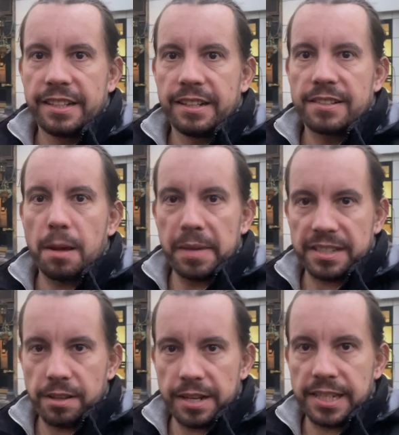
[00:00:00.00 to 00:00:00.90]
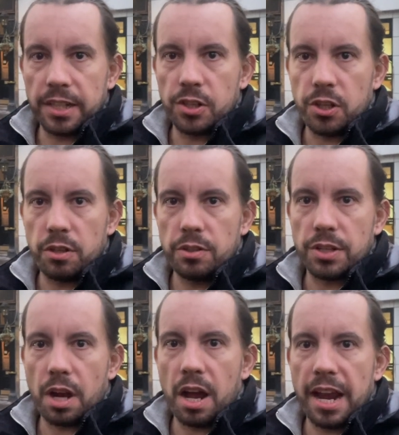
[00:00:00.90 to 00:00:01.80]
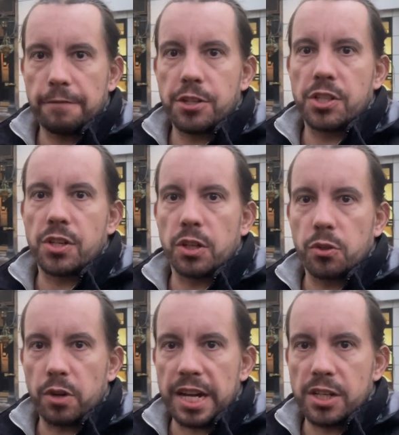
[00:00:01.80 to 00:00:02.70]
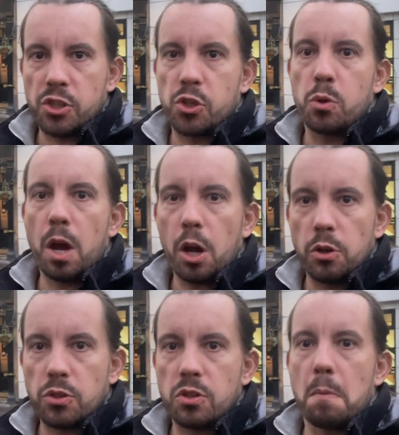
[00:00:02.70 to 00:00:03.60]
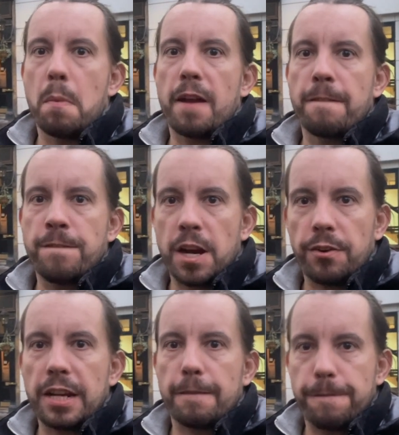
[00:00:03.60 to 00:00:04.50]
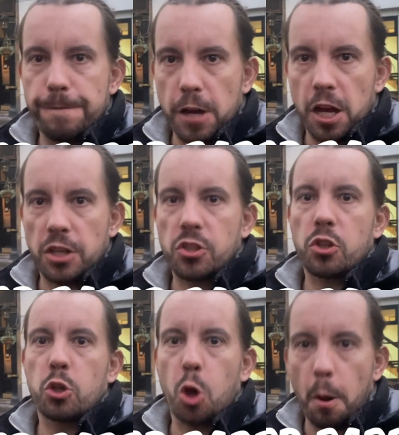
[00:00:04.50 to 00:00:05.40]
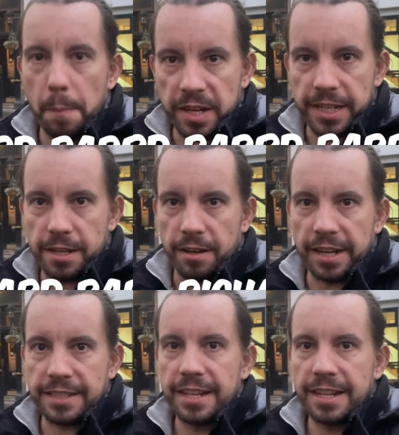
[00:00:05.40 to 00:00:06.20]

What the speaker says: Some exciting news. I have just agreed to host my very first comedy night.